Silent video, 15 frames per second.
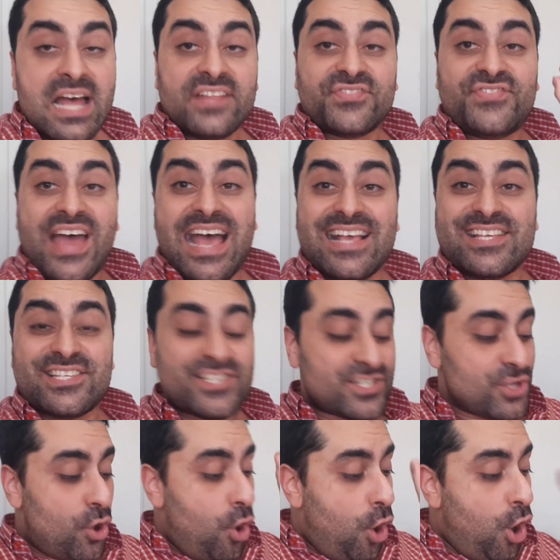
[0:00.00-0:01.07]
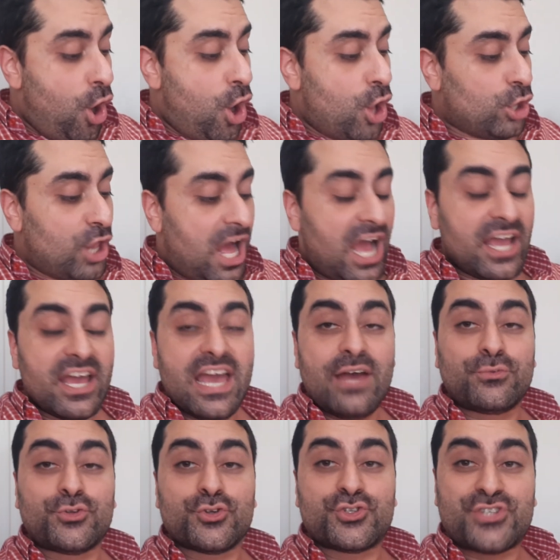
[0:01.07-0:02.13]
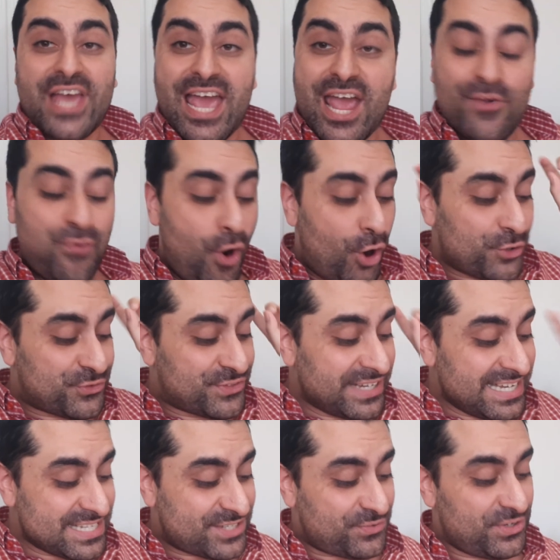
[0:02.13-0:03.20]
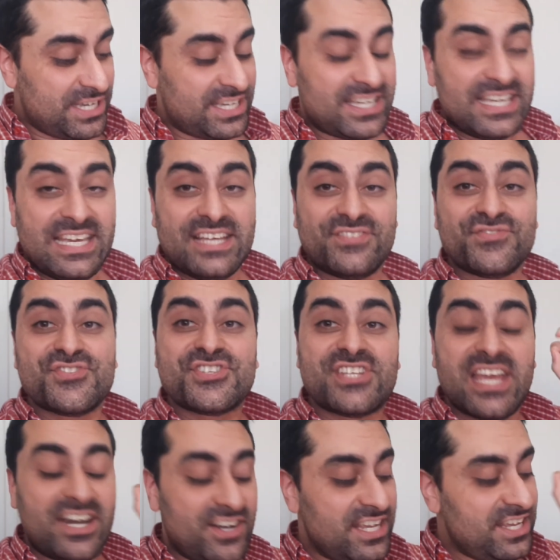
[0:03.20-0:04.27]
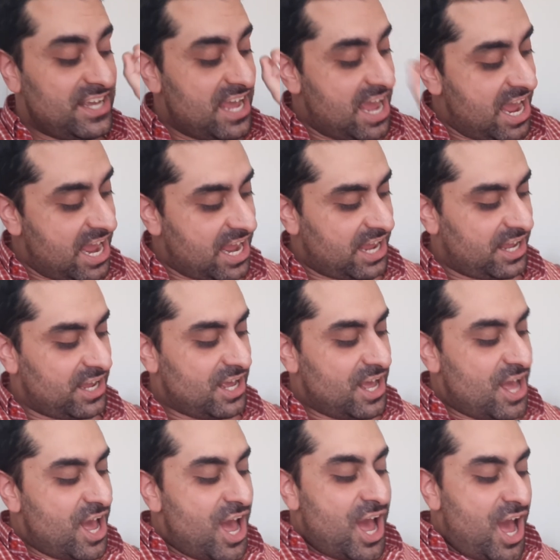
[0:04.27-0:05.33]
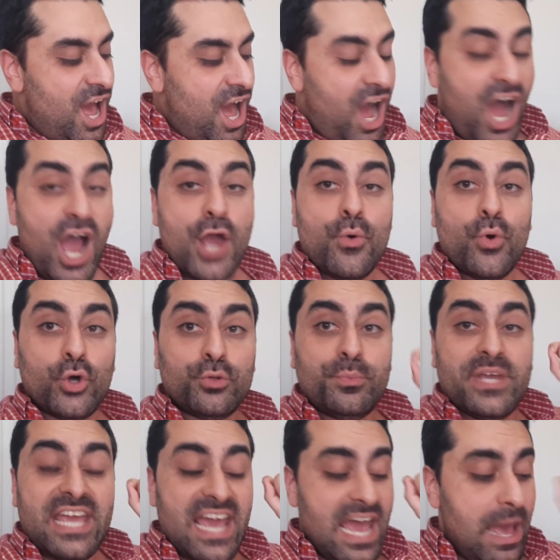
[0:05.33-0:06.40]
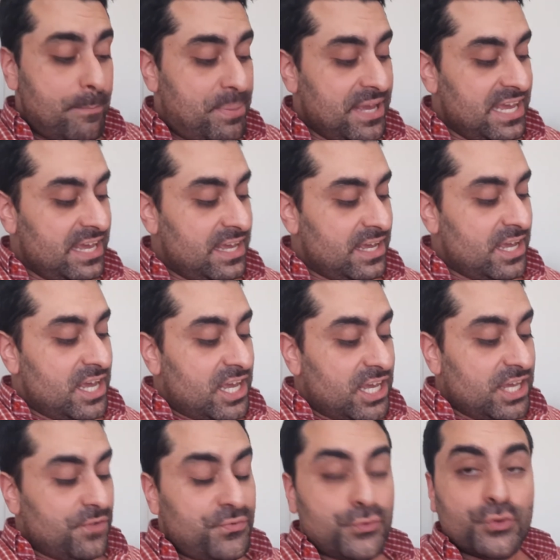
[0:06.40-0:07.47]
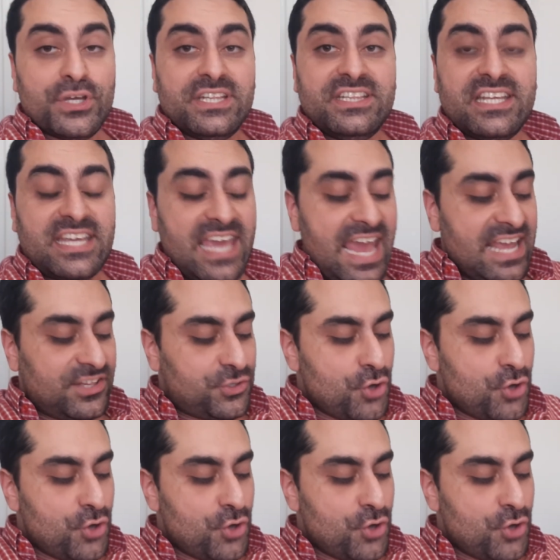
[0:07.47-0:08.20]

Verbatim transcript: That's all I have to say for this week in Serie A. I would be happy if you indicate